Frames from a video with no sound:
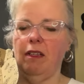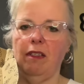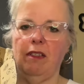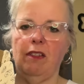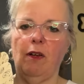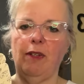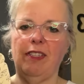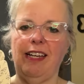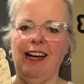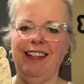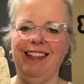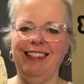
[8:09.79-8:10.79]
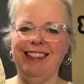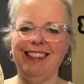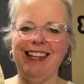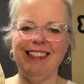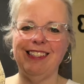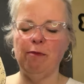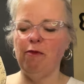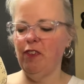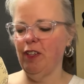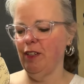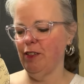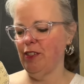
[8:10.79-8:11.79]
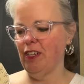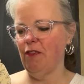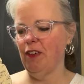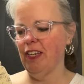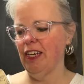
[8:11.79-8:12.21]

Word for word: So it's got, it's got some filler stuff in